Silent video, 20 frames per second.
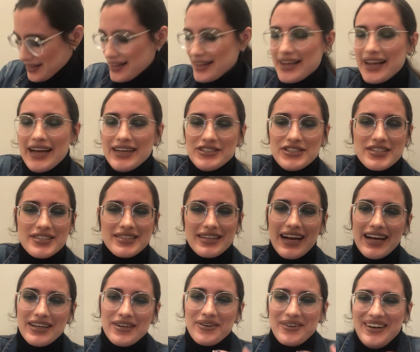Like, I
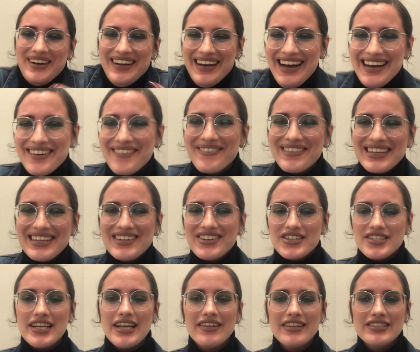don't really
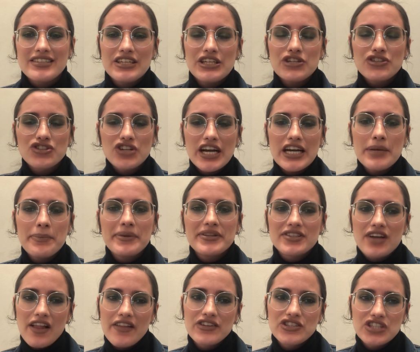understand this. Like, you're trying to
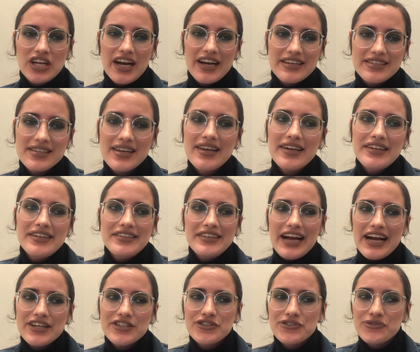pathologize
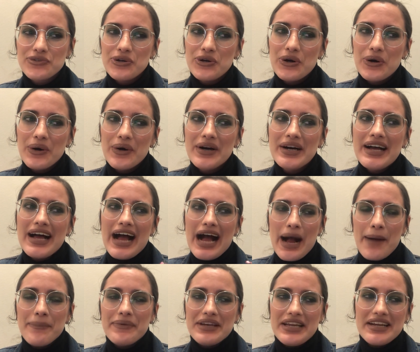natural
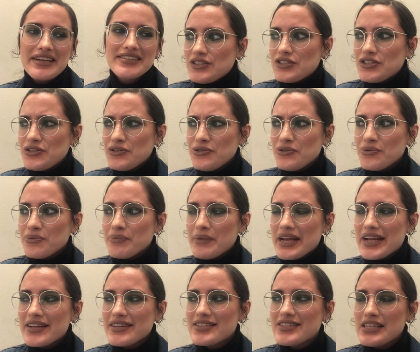happenings to
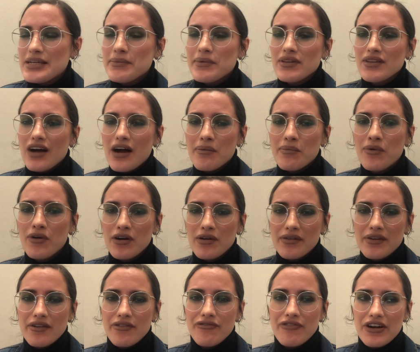make it seem a lot more
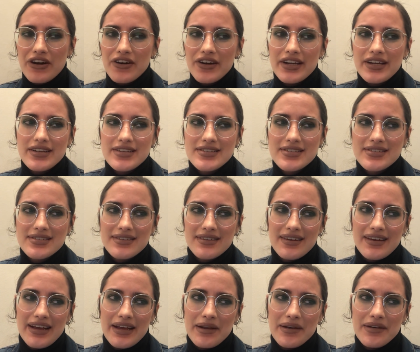nefarious
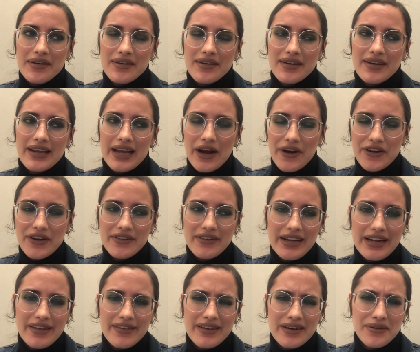and
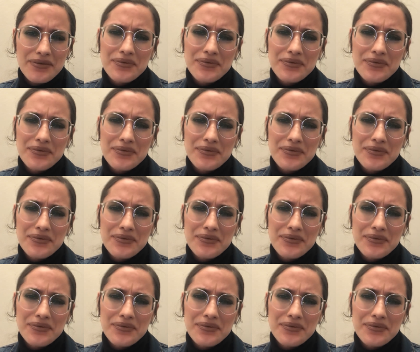calculated than it